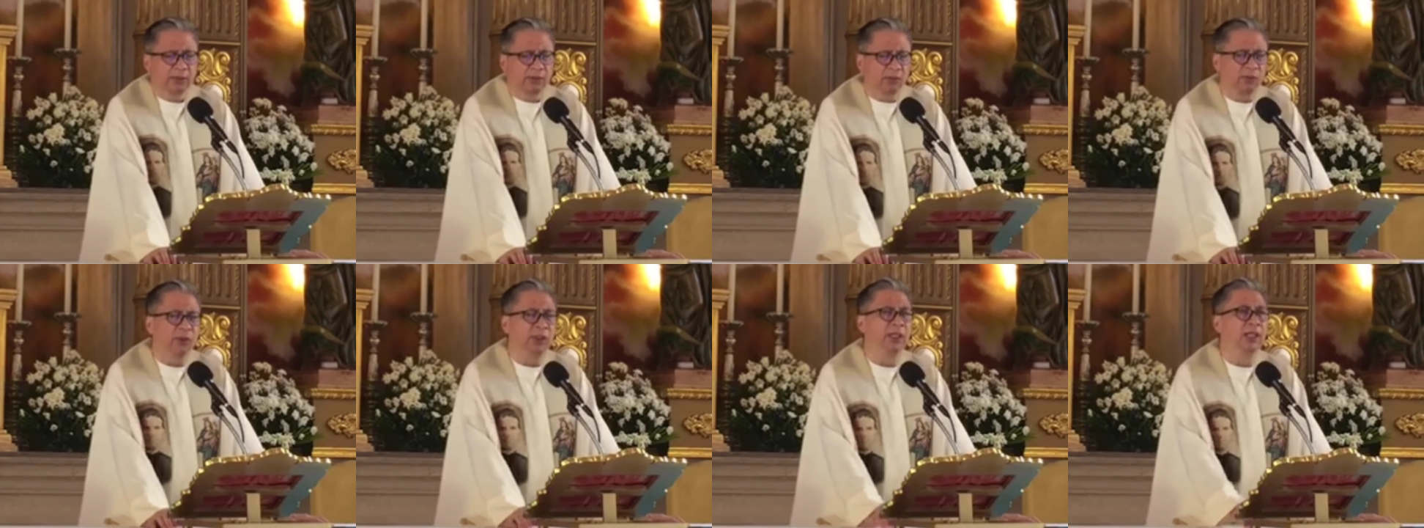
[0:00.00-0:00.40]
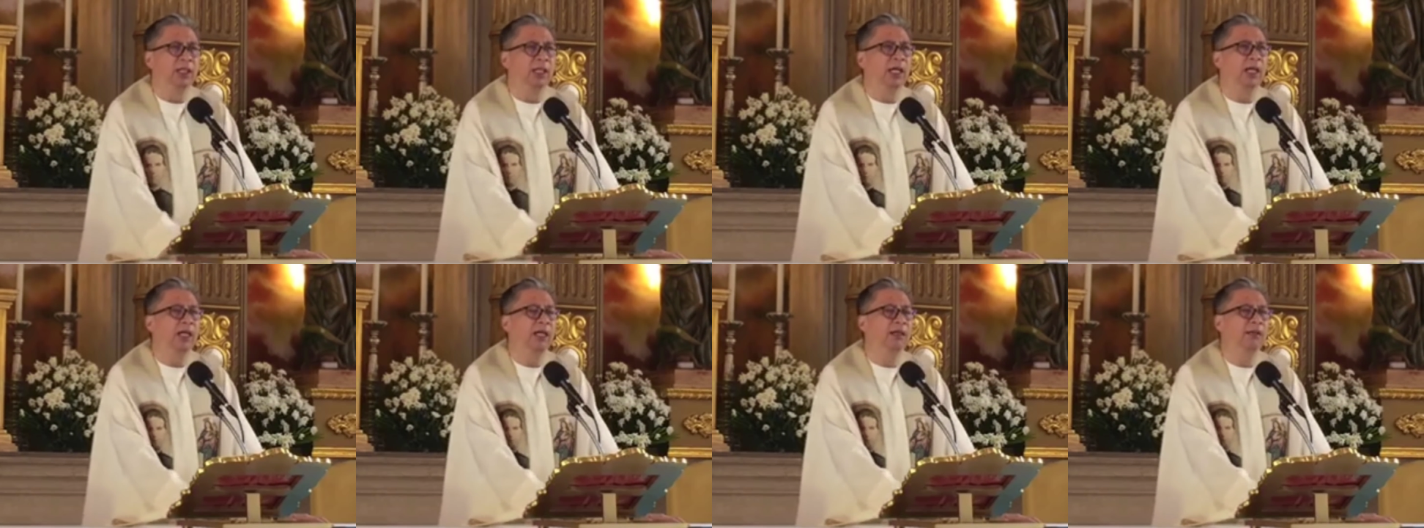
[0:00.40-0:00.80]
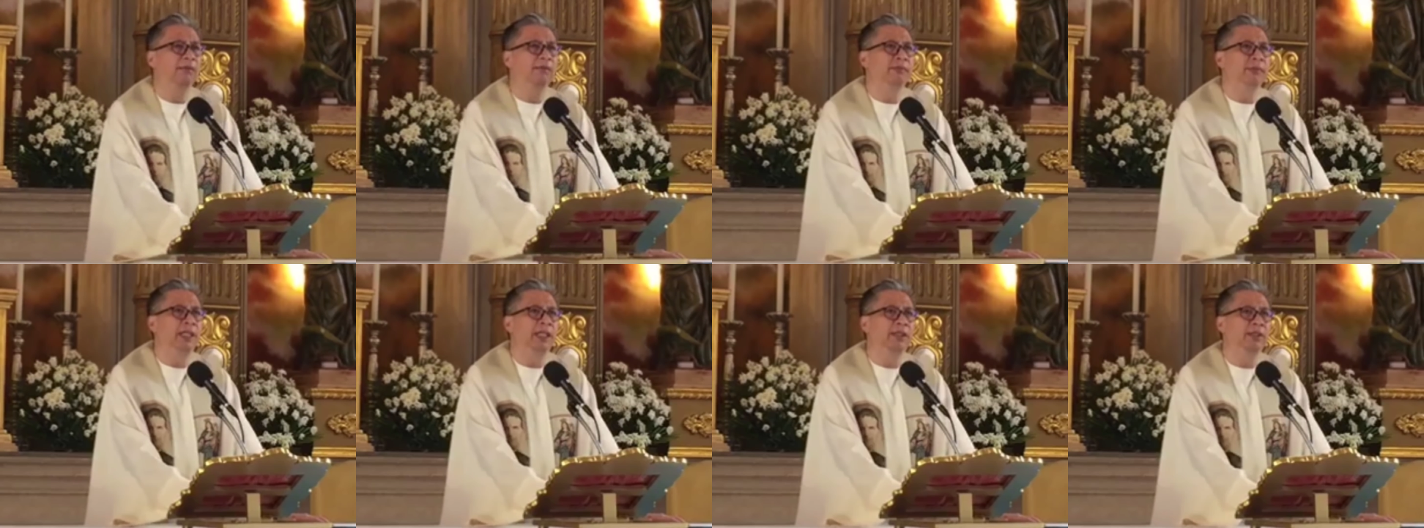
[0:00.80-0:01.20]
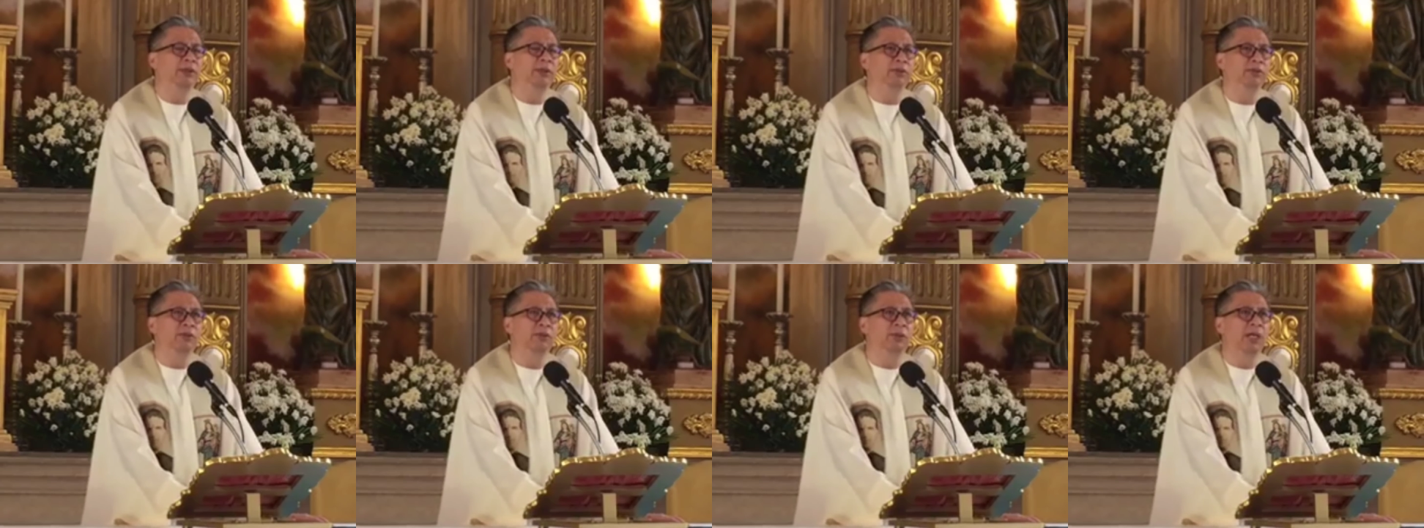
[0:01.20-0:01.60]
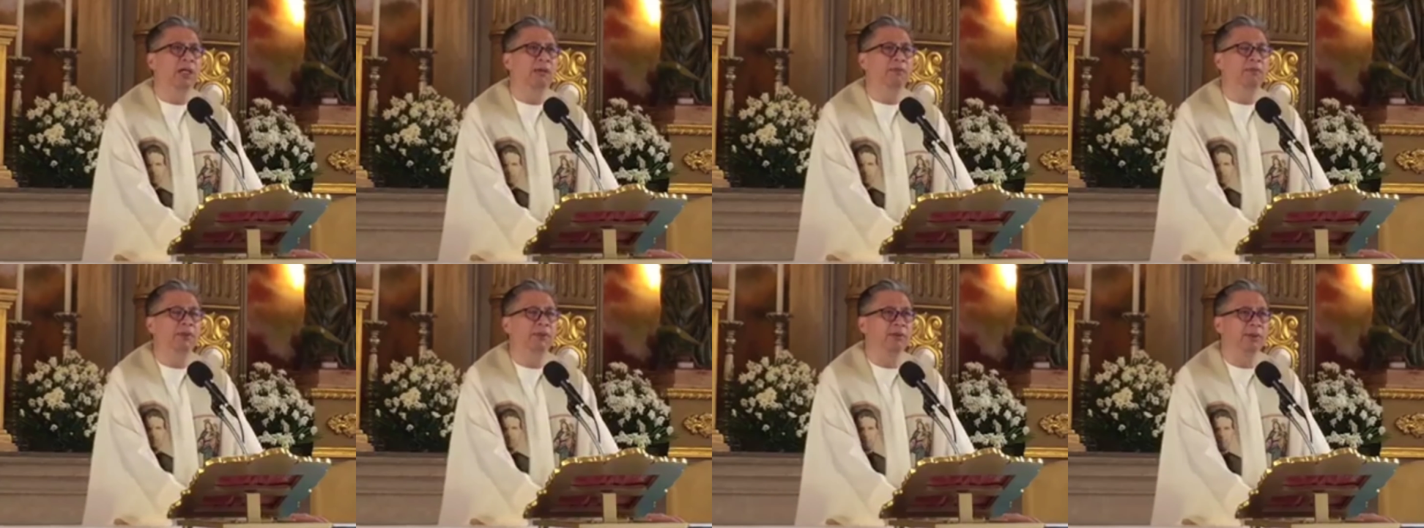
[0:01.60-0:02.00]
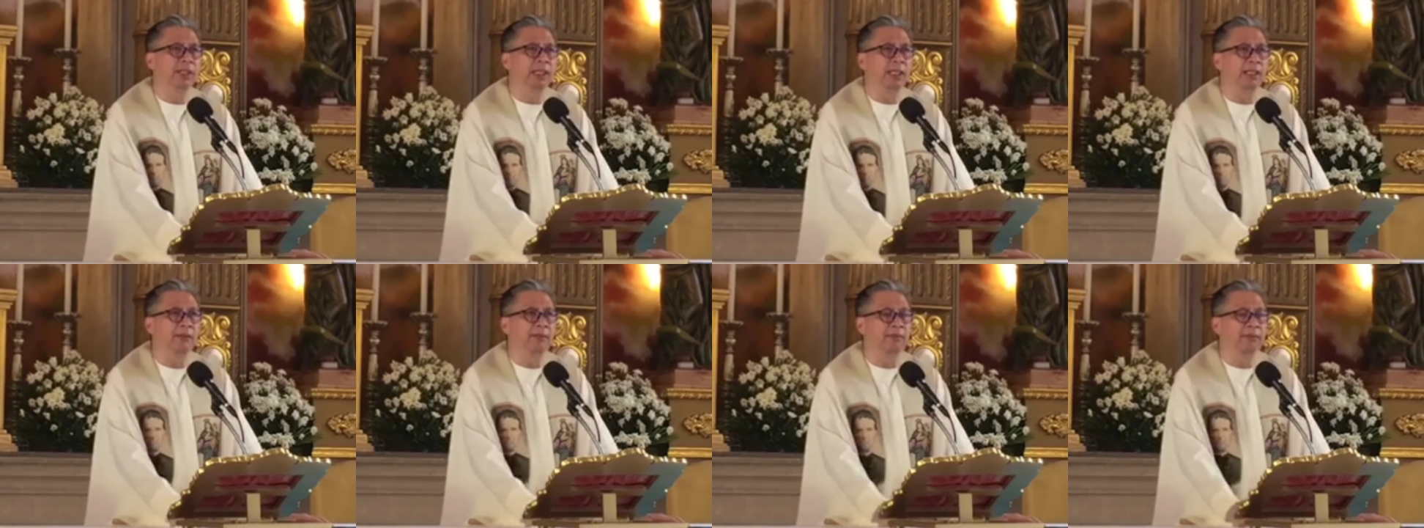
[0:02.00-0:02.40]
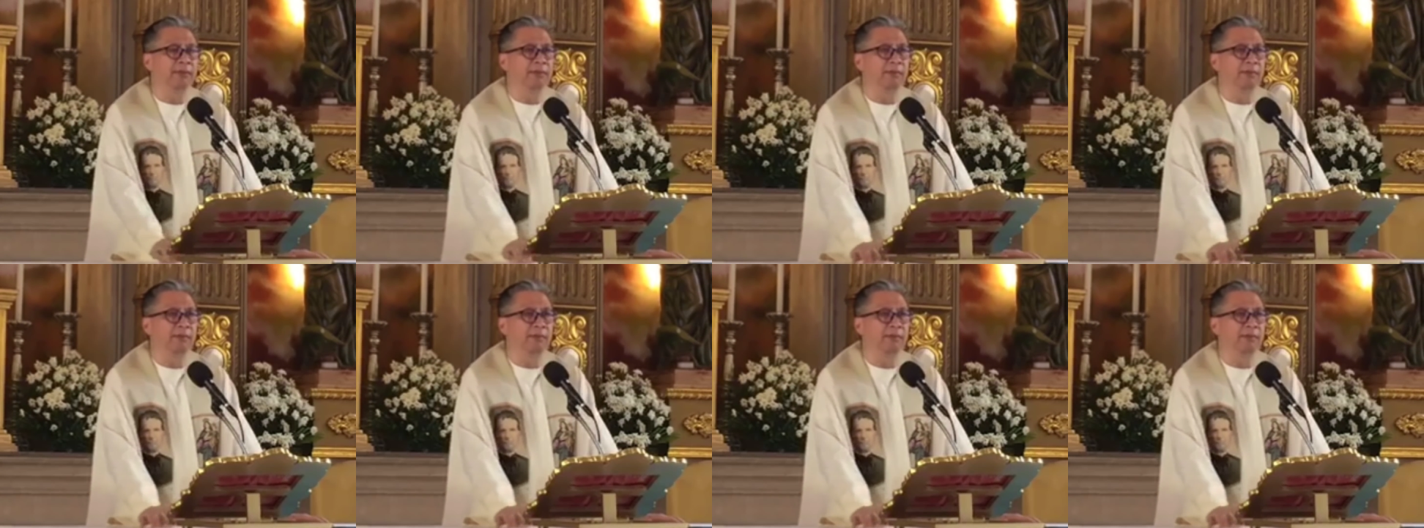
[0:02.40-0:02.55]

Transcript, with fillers: would love that you come to them